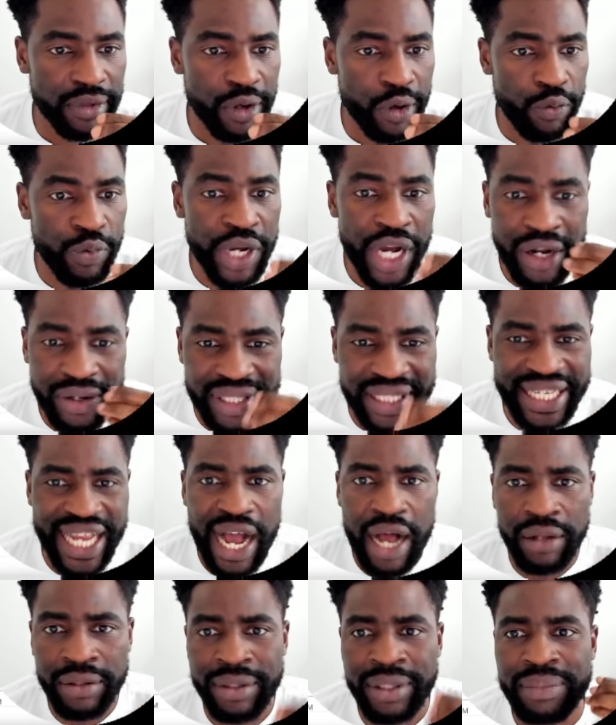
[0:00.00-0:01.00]
we are
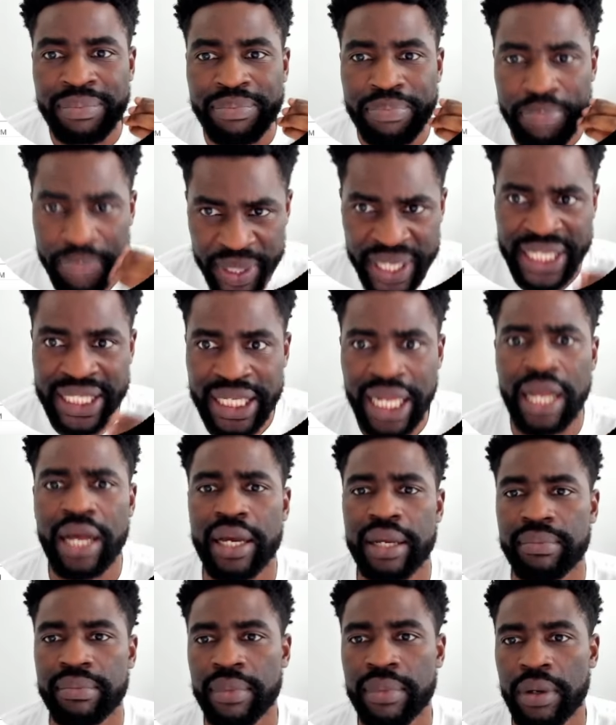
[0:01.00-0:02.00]
down big
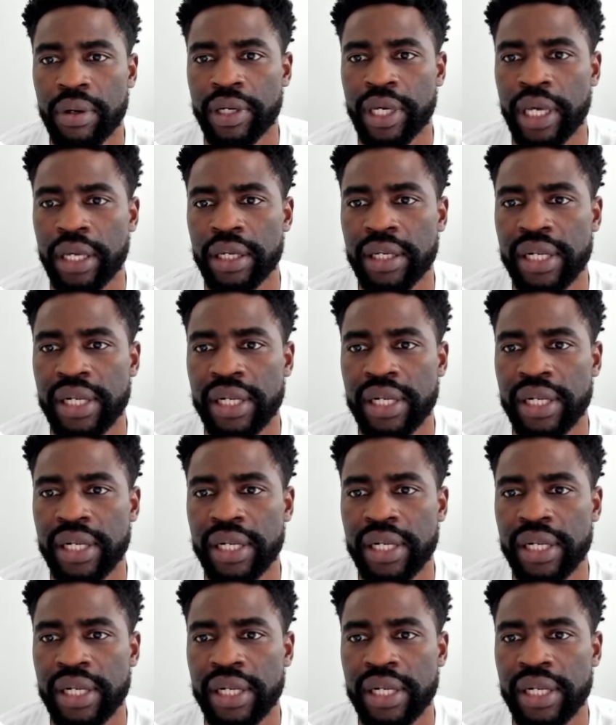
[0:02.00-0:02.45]
time. Okay,